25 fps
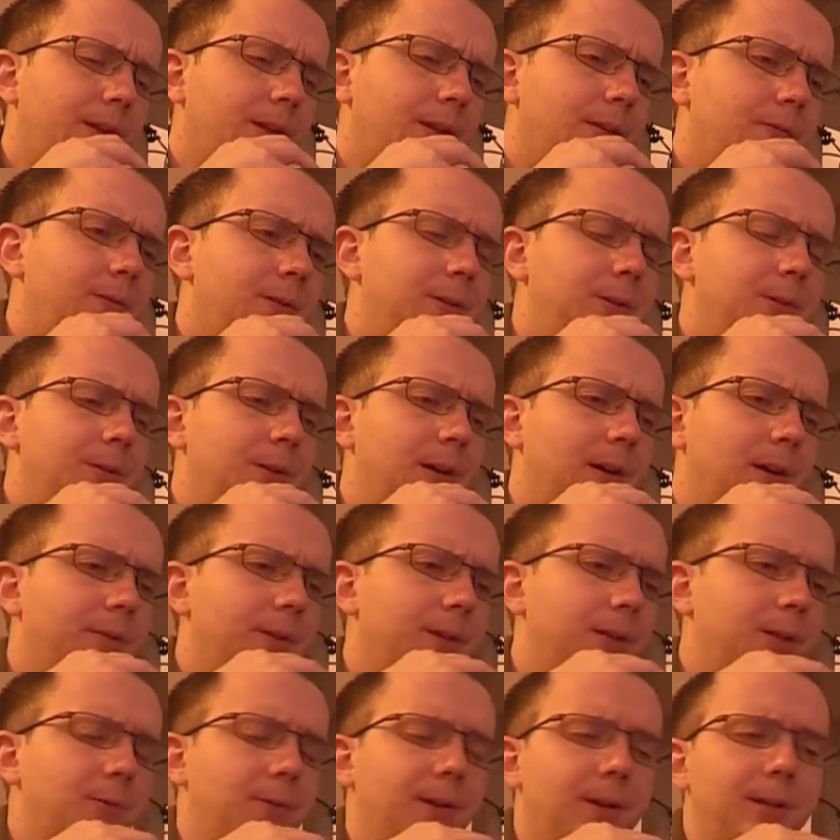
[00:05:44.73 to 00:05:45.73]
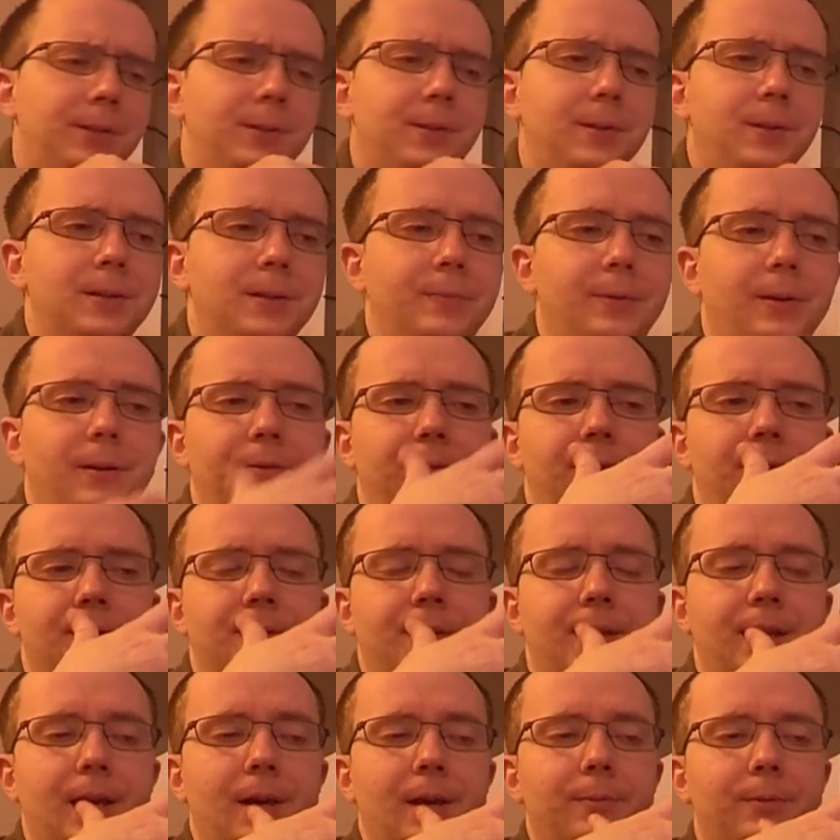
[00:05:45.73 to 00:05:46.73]
If you do have any questions about this
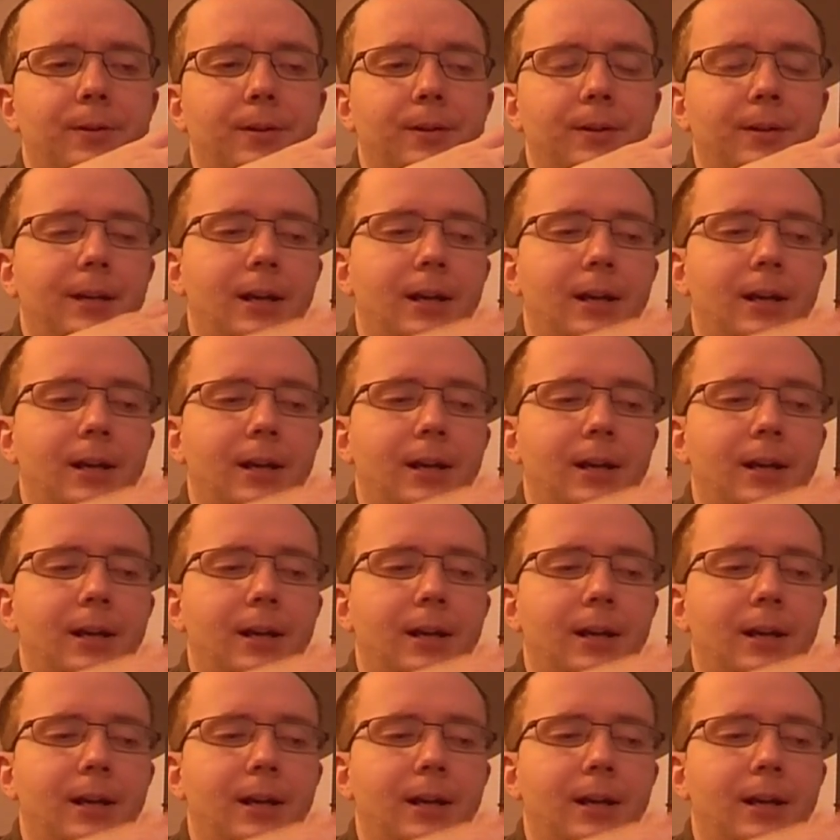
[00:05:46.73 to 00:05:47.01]
camera